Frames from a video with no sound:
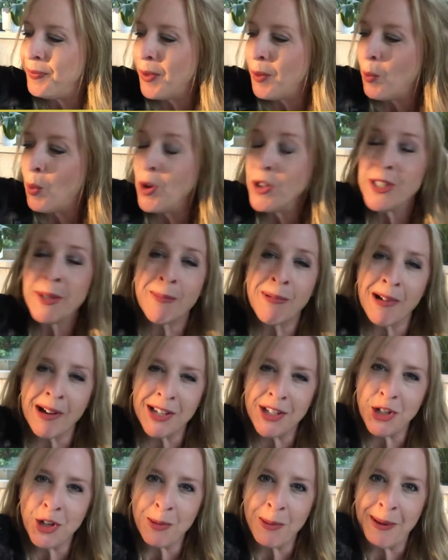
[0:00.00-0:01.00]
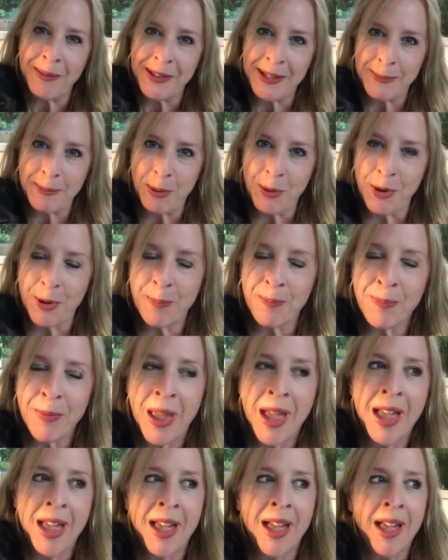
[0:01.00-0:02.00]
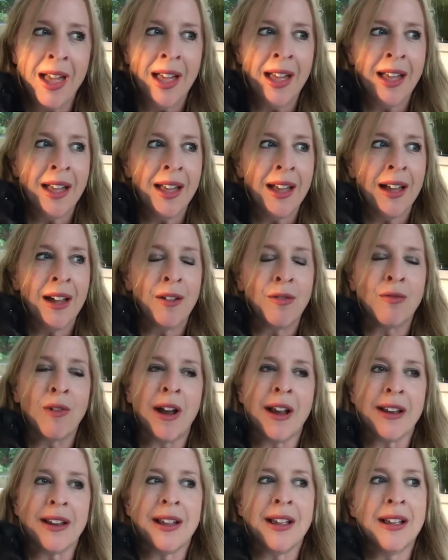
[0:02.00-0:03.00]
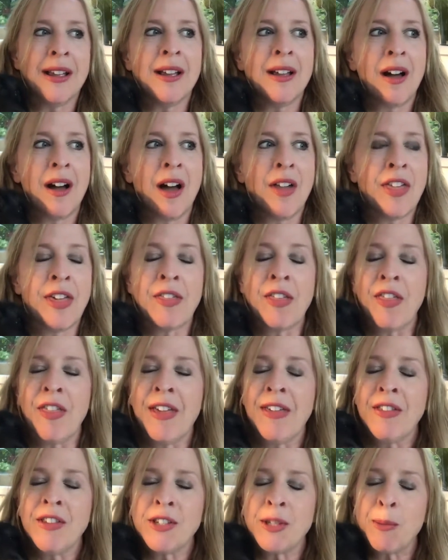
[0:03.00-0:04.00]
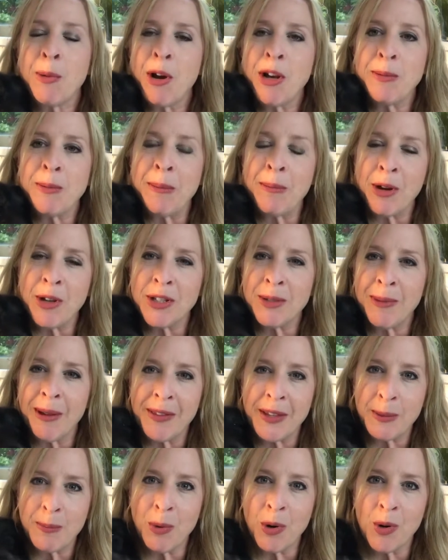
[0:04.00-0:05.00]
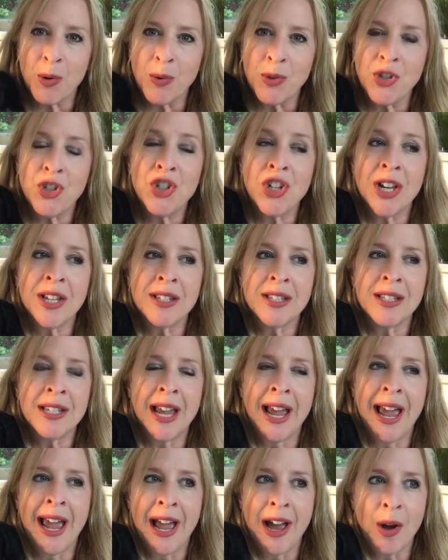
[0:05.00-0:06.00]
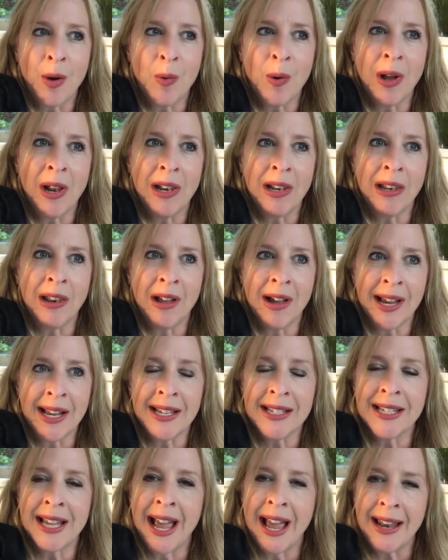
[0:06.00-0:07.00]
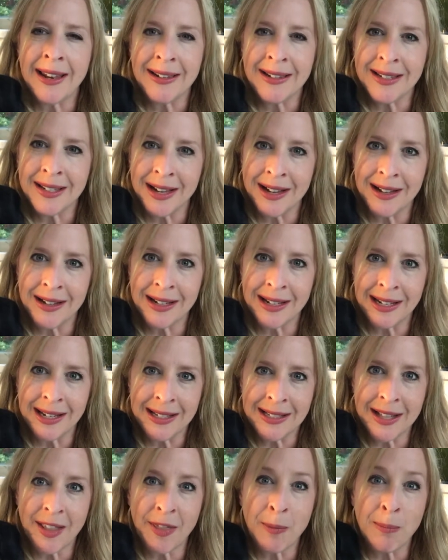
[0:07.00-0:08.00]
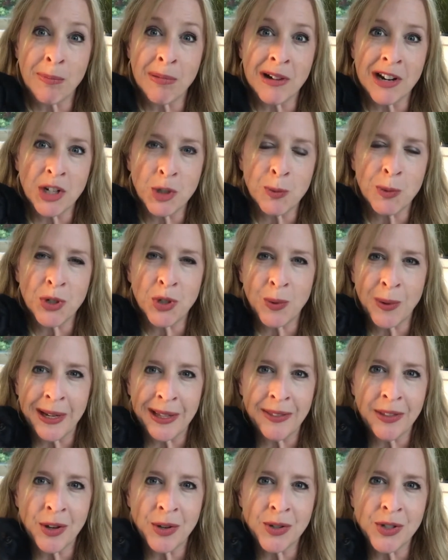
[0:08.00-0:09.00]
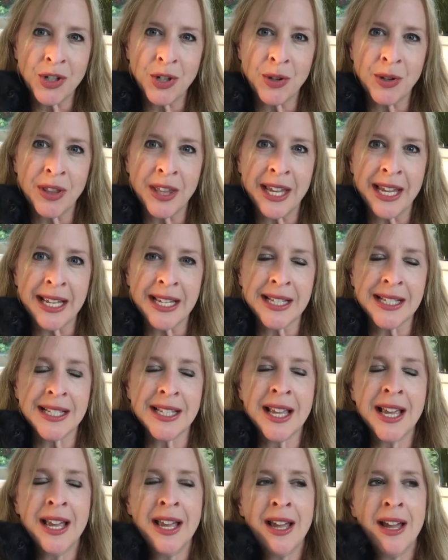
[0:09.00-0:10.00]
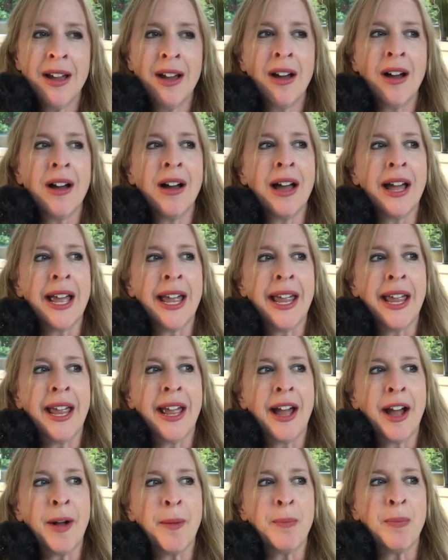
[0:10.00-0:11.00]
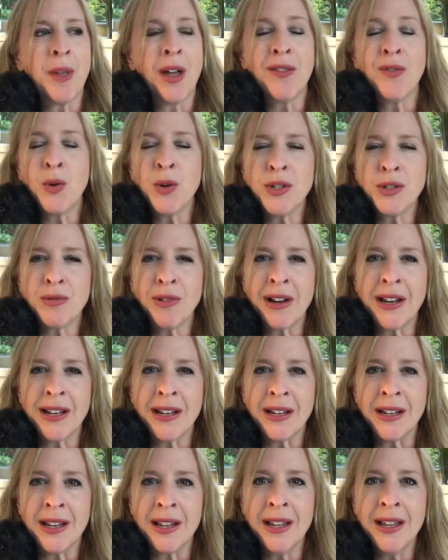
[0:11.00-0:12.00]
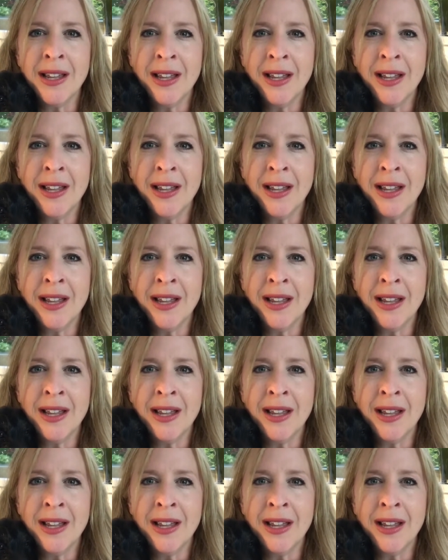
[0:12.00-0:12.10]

What surprised you about this book? Right, I think the thing that surprised me most about this book was just how light and dark it is, like the bridge between those two things. I've always written,